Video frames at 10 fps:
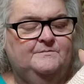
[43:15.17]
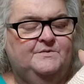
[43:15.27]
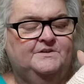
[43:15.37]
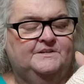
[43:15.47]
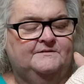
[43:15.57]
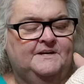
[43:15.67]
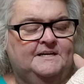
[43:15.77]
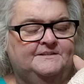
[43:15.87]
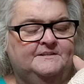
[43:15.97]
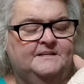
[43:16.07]
because I've
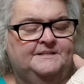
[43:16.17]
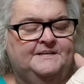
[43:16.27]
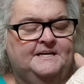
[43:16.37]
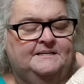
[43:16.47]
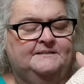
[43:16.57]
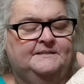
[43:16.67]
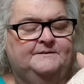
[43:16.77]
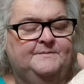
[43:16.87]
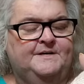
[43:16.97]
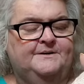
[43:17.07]
got to let that
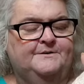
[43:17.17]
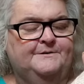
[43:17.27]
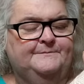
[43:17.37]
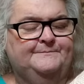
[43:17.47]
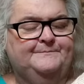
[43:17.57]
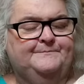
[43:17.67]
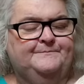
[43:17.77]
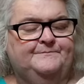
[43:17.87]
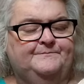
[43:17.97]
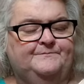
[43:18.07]
get better
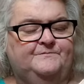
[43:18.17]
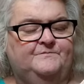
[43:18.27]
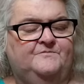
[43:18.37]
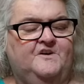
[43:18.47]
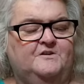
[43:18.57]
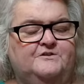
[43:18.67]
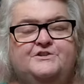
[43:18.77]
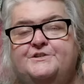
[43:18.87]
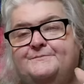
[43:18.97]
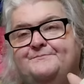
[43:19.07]

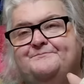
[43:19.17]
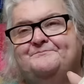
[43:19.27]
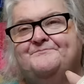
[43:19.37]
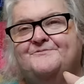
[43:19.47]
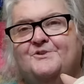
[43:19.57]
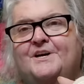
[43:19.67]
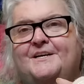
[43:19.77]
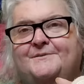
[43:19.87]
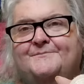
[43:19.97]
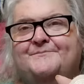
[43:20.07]
first,
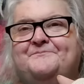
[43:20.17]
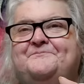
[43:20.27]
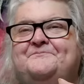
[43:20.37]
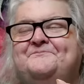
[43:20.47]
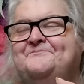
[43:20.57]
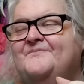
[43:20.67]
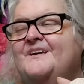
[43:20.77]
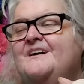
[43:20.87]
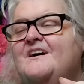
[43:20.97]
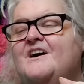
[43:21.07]
right?
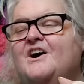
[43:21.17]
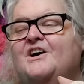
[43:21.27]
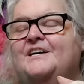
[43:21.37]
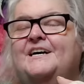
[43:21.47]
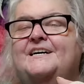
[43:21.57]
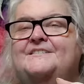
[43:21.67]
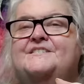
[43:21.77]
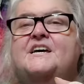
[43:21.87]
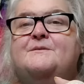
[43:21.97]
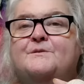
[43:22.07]
All right,
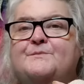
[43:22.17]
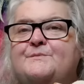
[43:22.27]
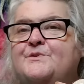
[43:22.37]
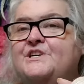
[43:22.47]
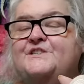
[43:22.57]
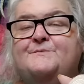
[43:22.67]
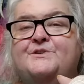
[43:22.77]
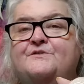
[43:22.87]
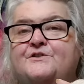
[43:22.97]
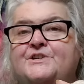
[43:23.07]
guys. Remember, it's a
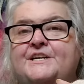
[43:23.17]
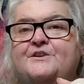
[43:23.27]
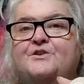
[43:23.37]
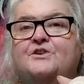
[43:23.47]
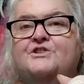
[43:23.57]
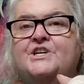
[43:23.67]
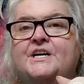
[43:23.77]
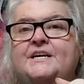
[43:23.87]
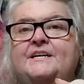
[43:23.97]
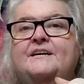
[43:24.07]
beautiful day to
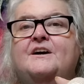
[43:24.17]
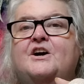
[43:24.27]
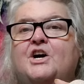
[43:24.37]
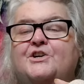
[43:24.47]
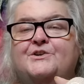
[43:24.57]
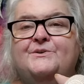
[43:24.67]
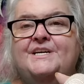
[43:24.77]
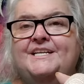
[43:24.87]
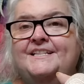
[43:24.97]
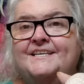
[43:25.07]
crochet or do
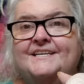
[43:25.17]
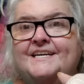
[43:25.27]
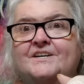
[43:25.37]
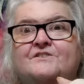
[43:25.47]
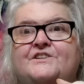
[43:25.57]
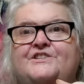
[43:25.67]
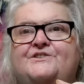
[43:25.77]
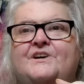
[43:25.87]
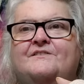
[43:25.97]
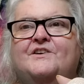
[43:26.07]
anything else that
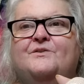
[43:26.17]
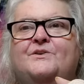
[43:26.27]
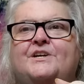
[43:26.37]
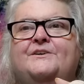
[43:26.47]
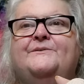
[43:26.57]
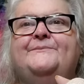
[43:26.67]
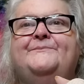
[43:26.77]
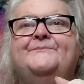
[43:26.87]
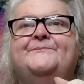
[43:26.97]
you have going on.